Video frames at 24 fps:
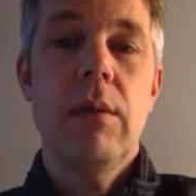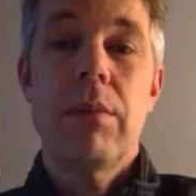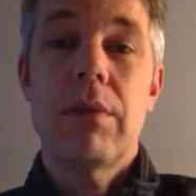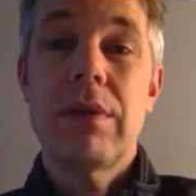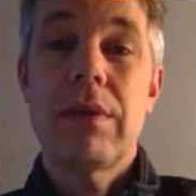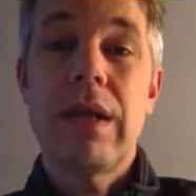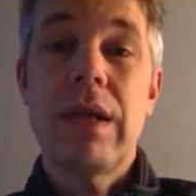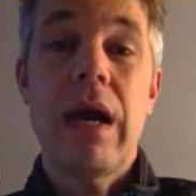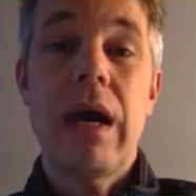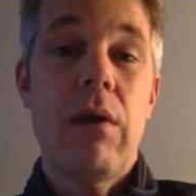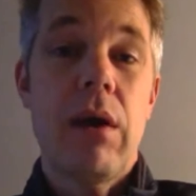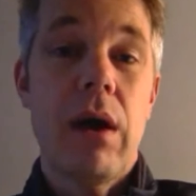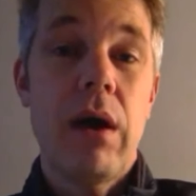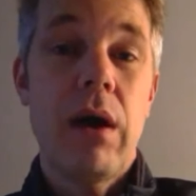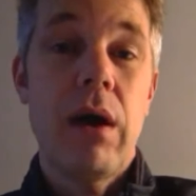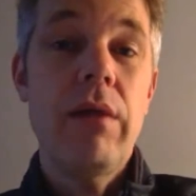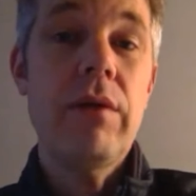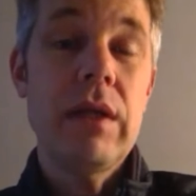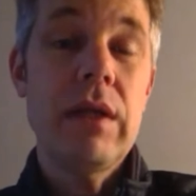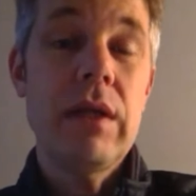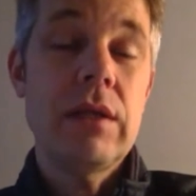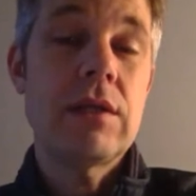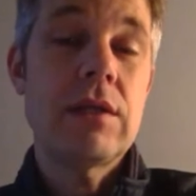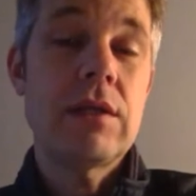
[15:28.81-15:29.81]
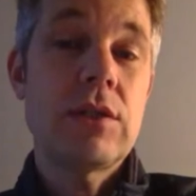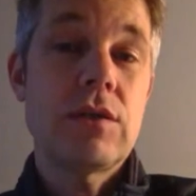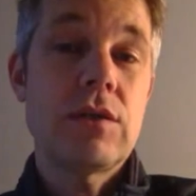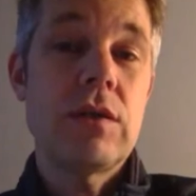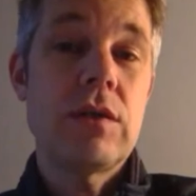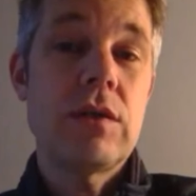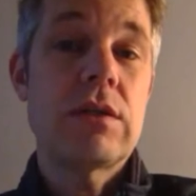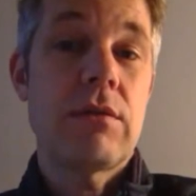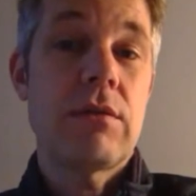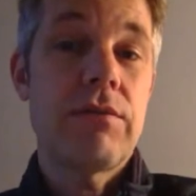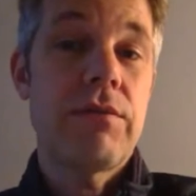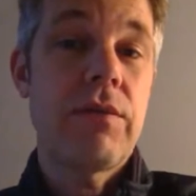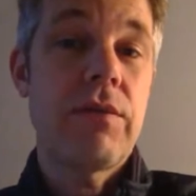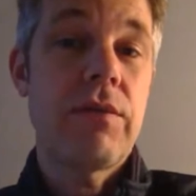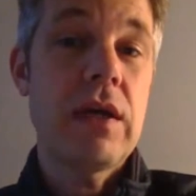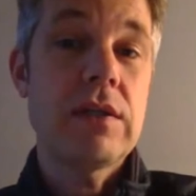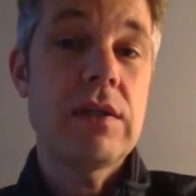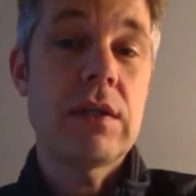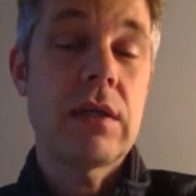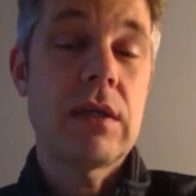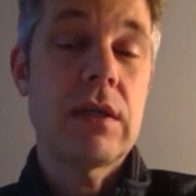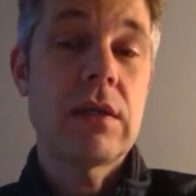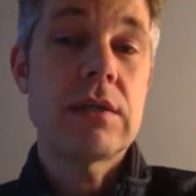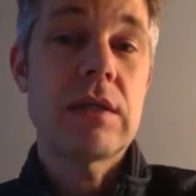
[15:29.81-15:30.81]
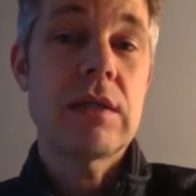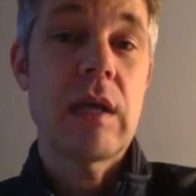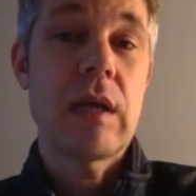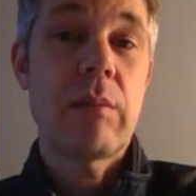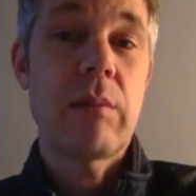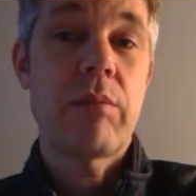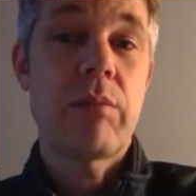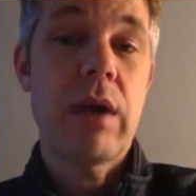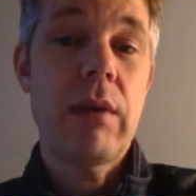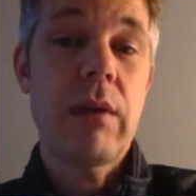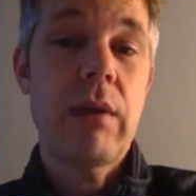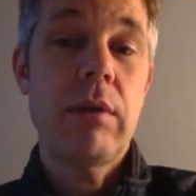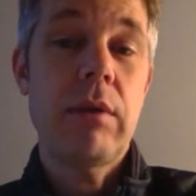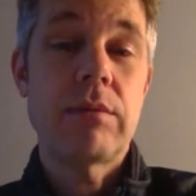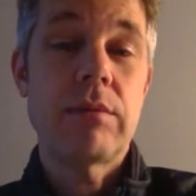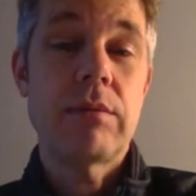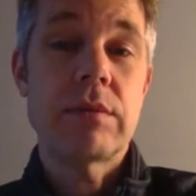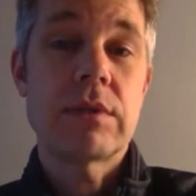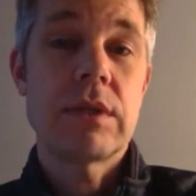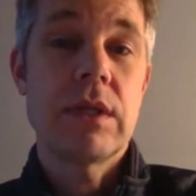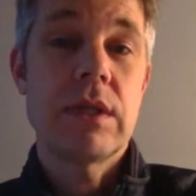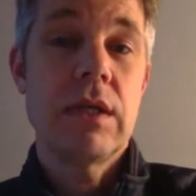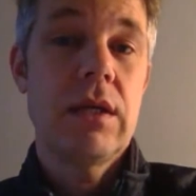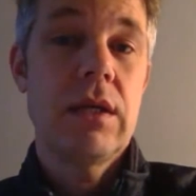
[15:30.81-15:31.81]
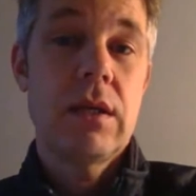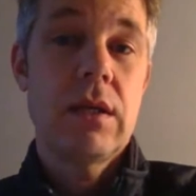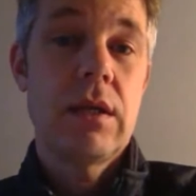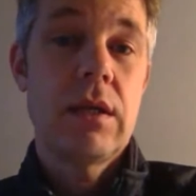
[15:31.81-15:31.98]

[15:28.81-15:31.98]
But now other industries are facing the same problems.